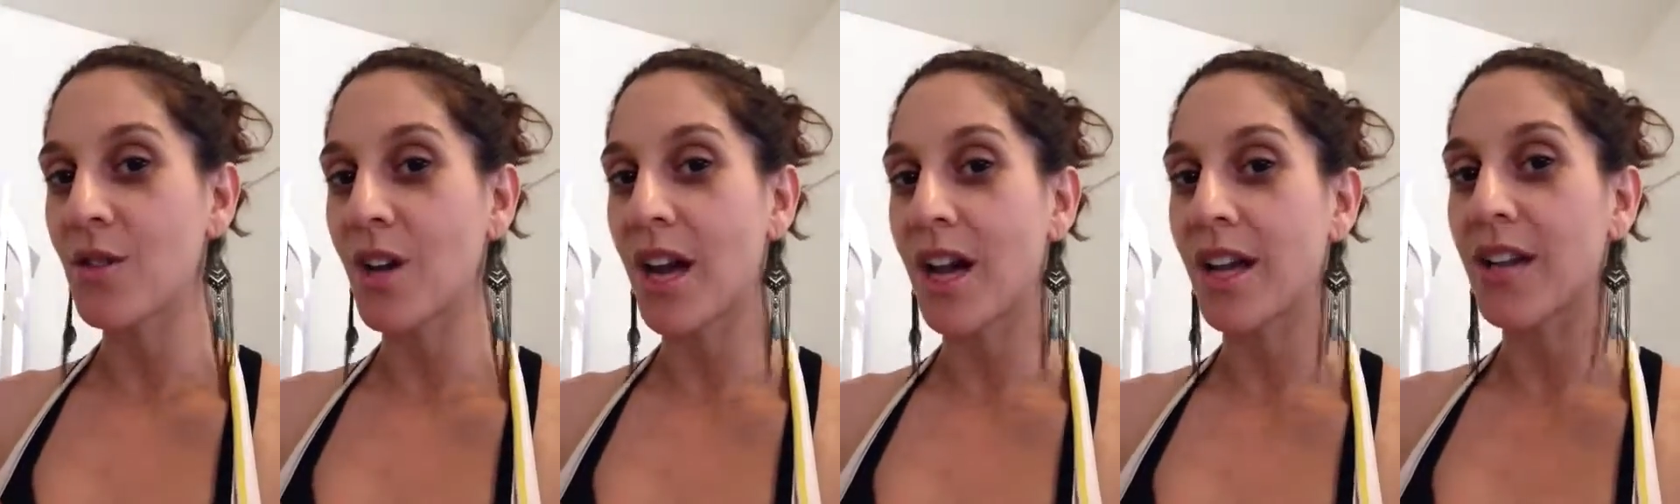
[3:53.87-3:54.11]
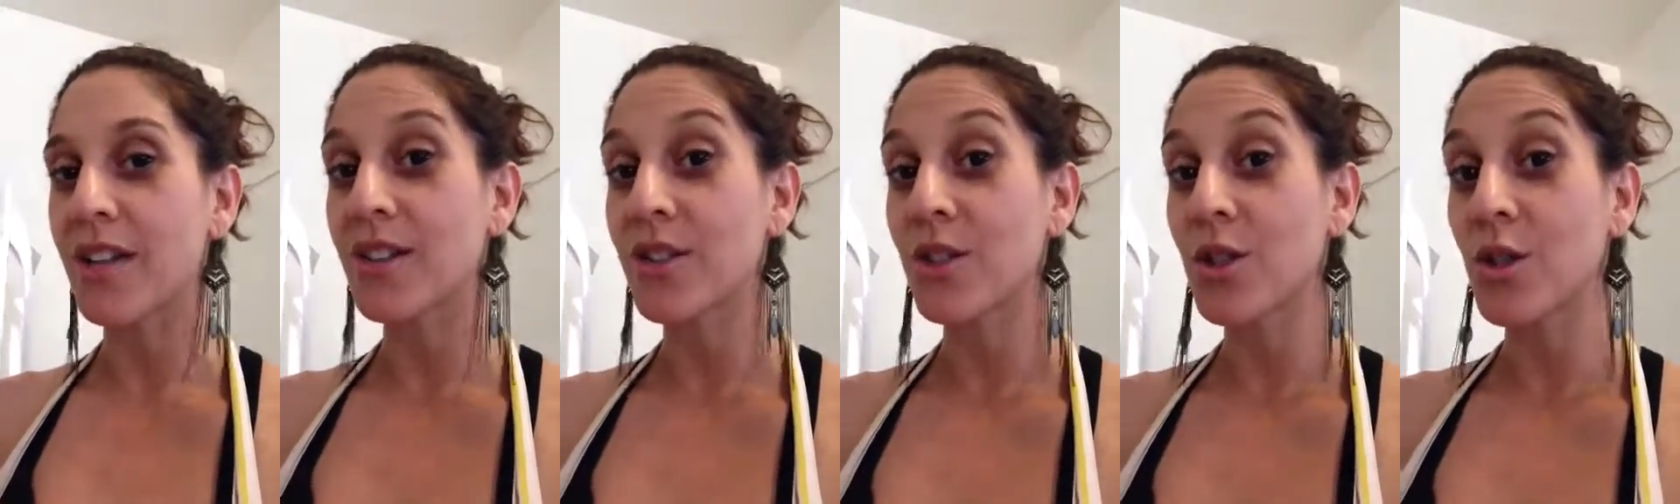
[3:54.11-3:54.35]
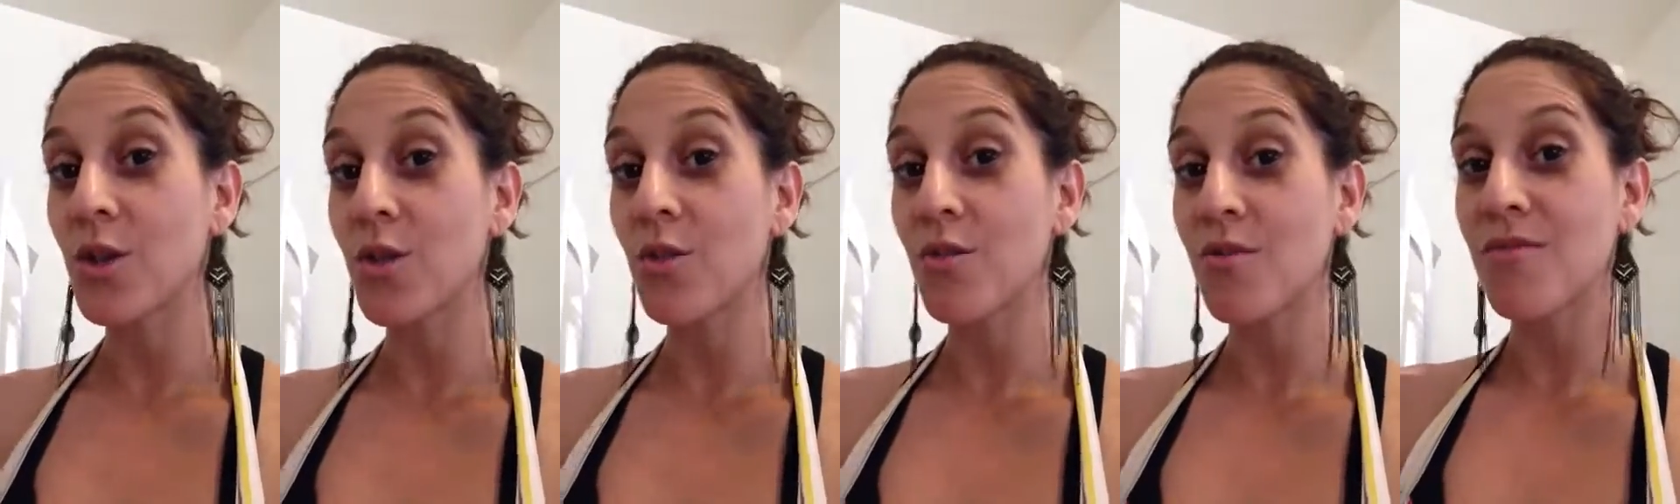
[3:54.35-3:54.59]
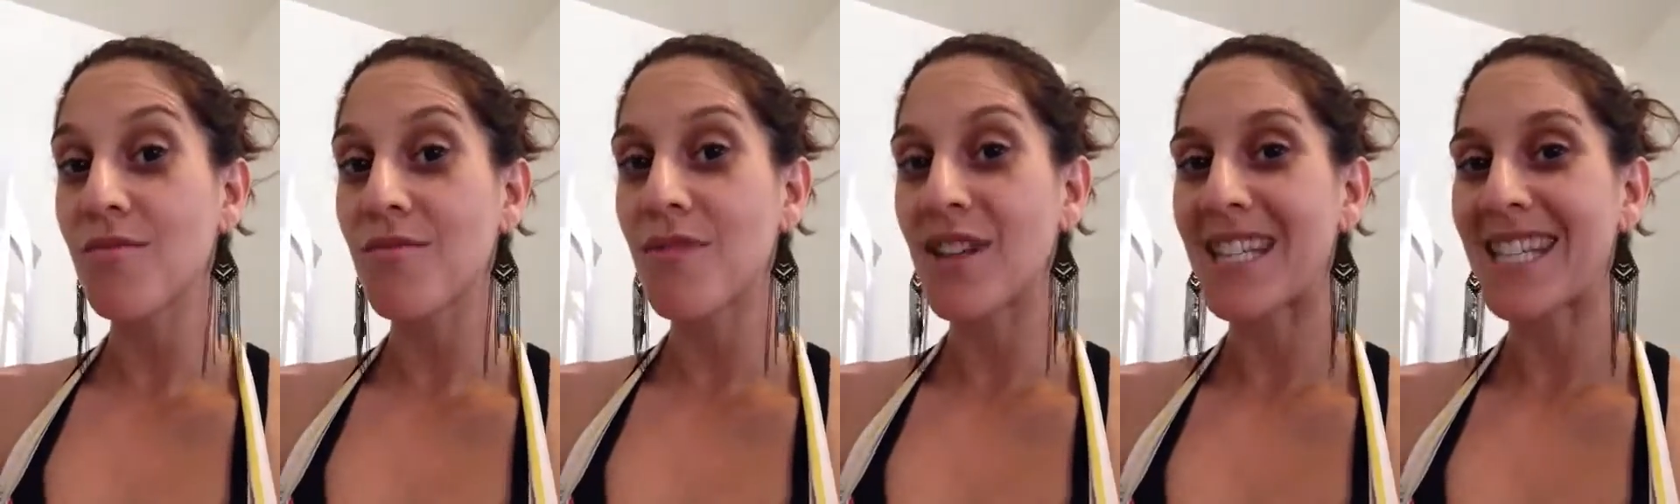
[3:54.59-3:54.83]
guys
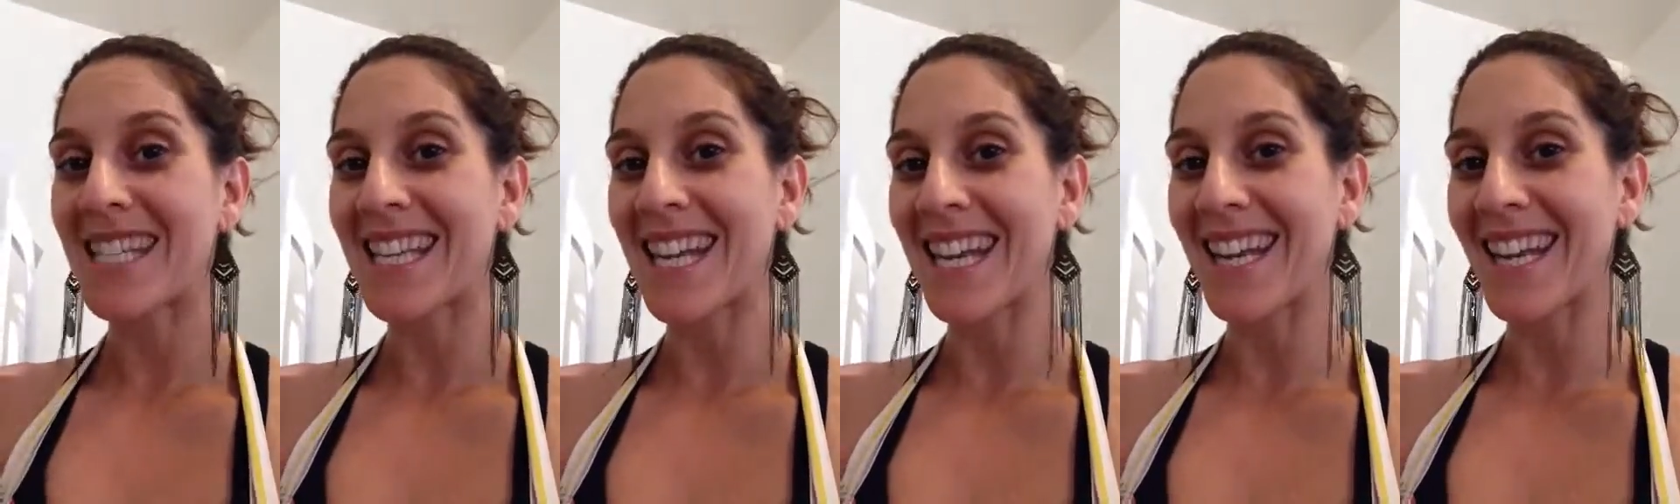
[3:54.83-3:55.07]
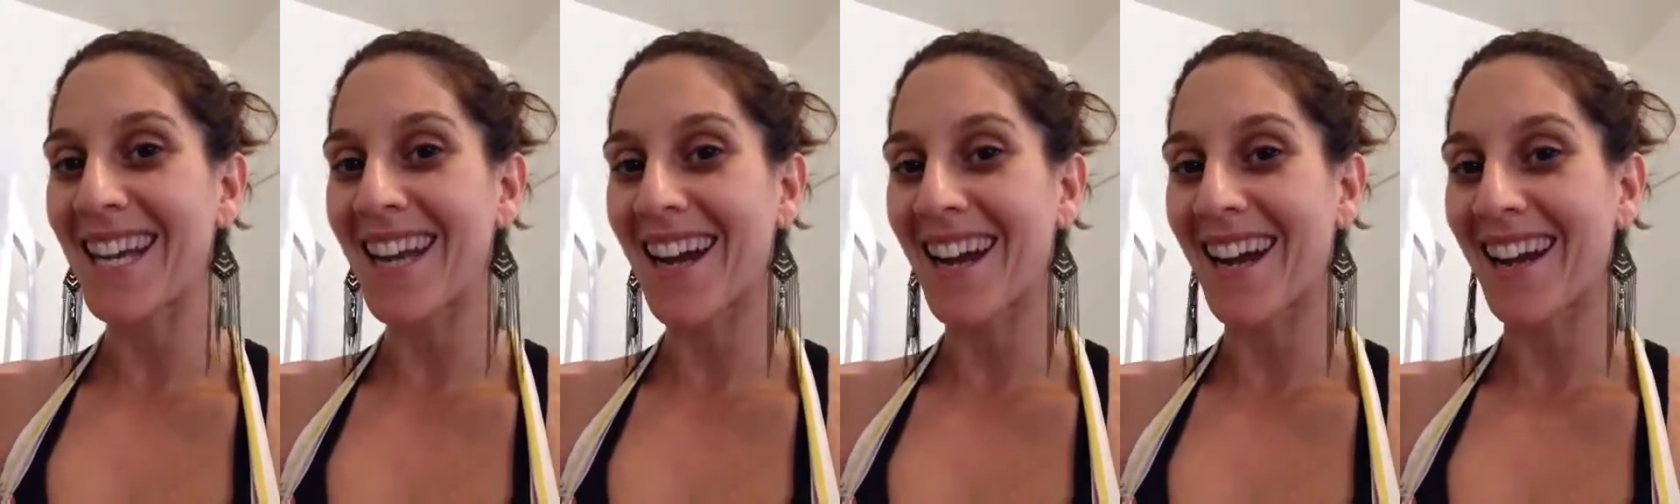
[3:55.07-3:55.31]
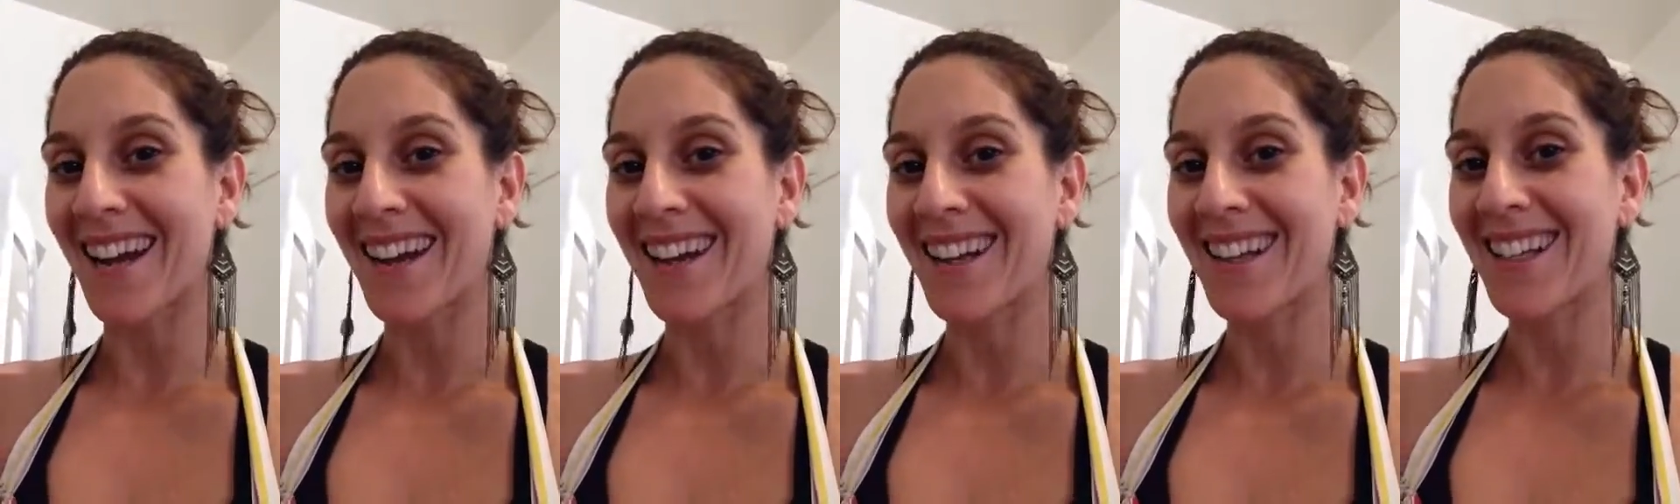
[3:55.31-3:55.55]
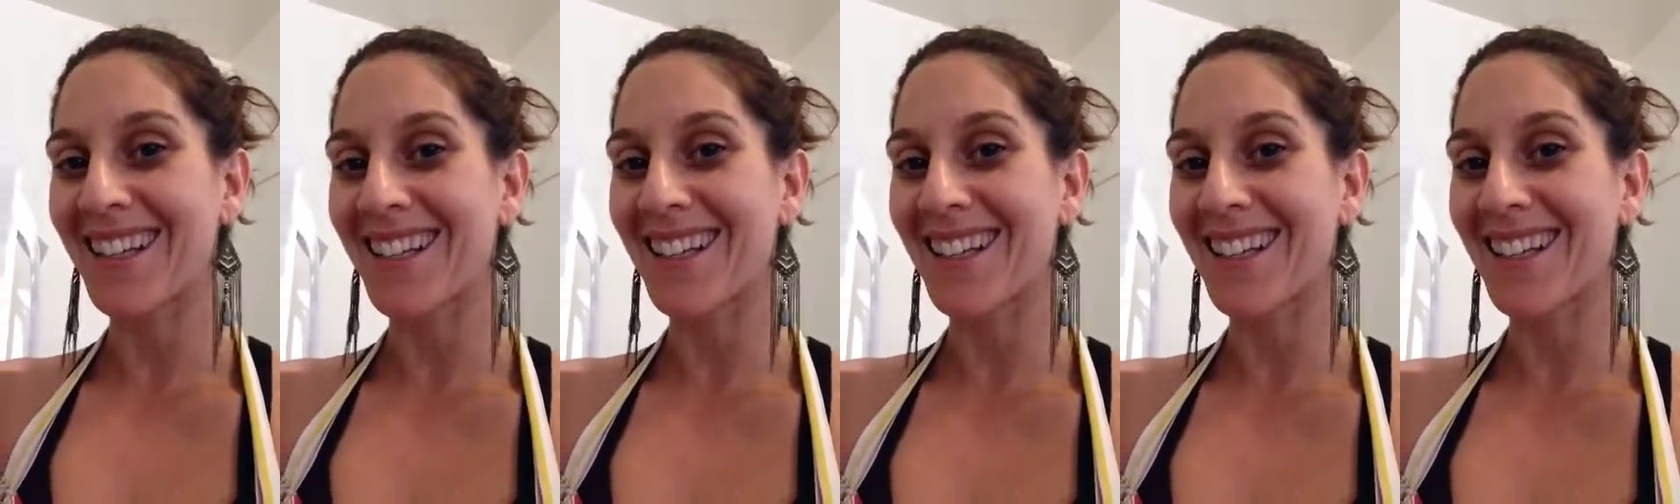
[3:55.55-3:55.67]
soon. Take care.